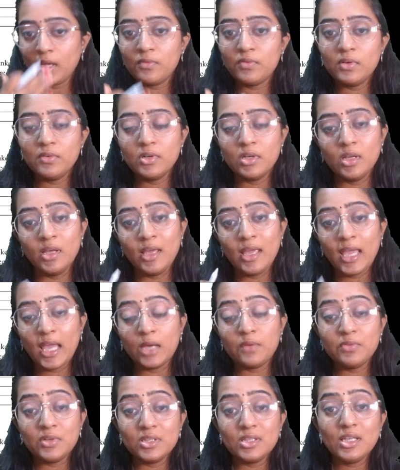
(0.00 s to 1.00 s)
Everyone,
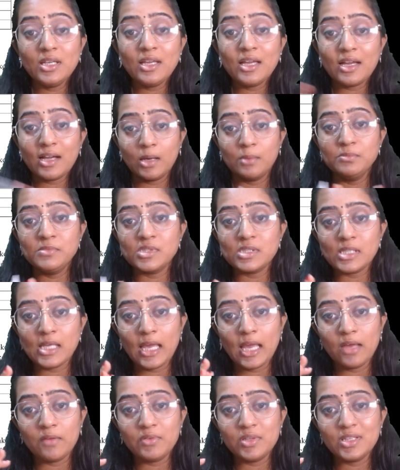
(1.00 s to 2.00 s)
everything
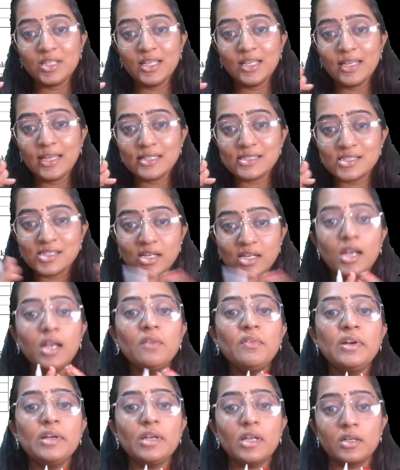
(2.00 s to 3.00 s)
gets
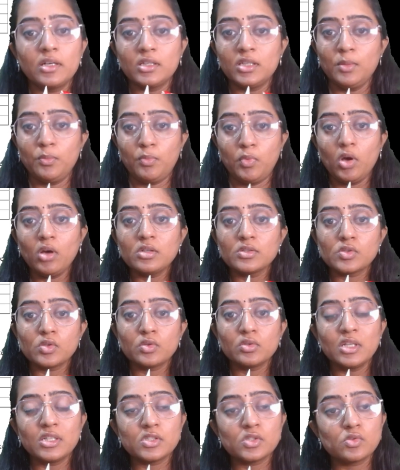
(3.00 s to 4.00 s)
relevant under the block.
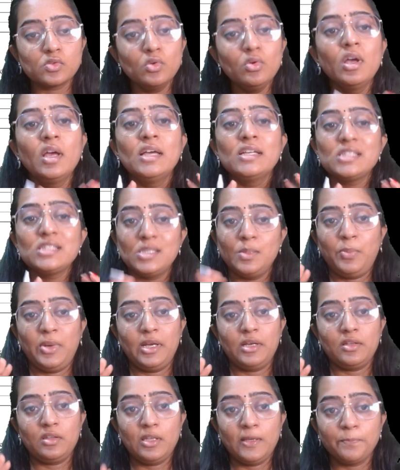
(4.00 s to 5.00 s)
So there is no
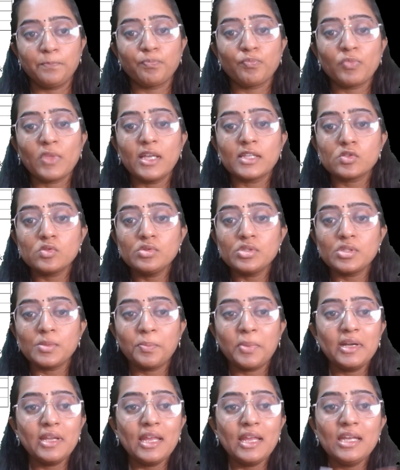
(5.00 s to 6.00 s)
separate thing. There's no
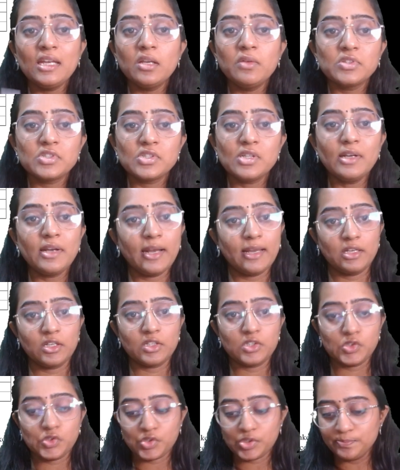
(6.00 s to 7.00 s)
separate individual
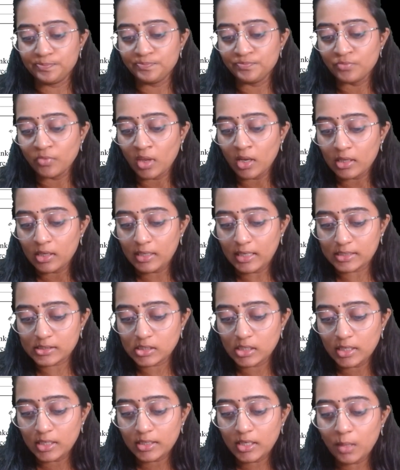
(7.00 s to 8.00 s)
recognition.
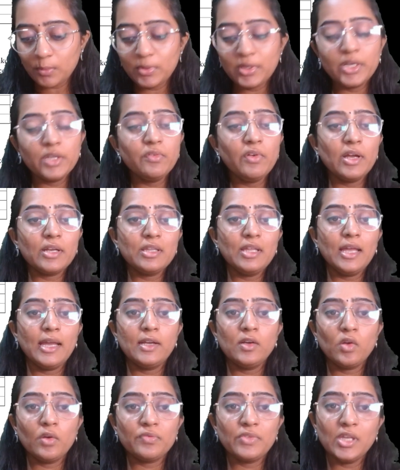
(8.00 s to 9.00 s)
Next, WDV at the
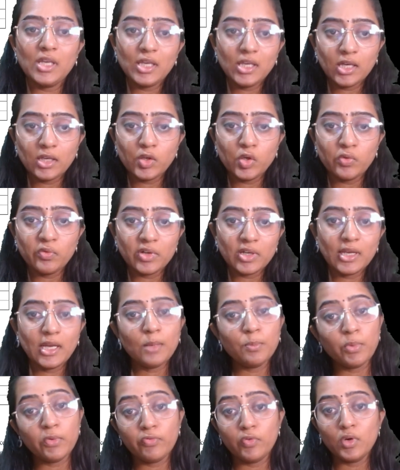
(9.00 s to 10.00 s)
end of the year you would
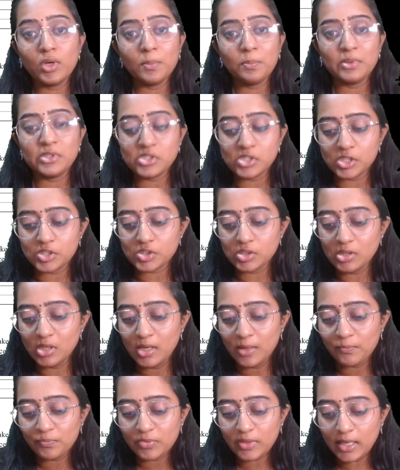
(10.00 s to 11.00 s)
get before depreciation.
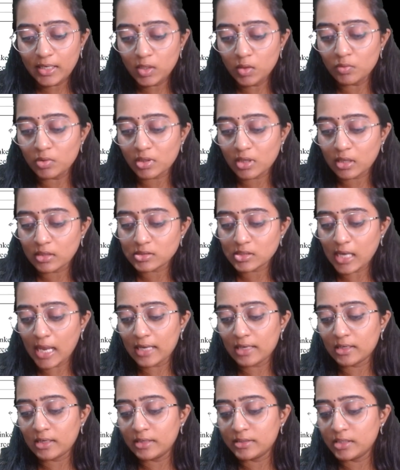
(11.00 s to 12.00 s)
Then you would
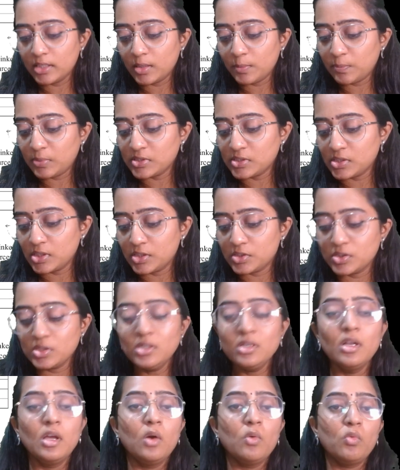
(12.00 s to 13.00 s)
calculate the depreciation.